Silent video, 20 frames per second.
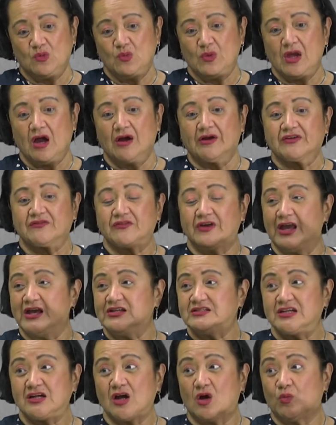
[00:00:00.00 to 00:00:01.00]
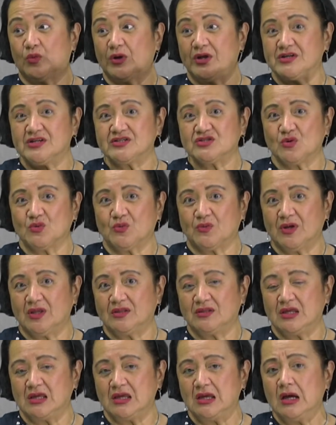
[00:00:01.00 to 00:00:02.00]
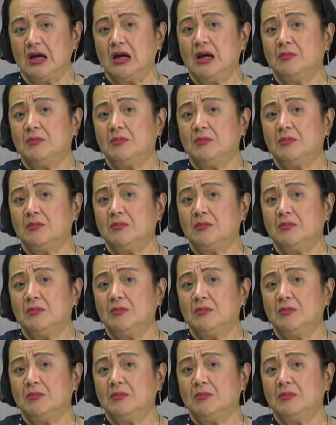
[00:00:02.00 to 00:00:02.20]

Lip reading: we are creating awareness already.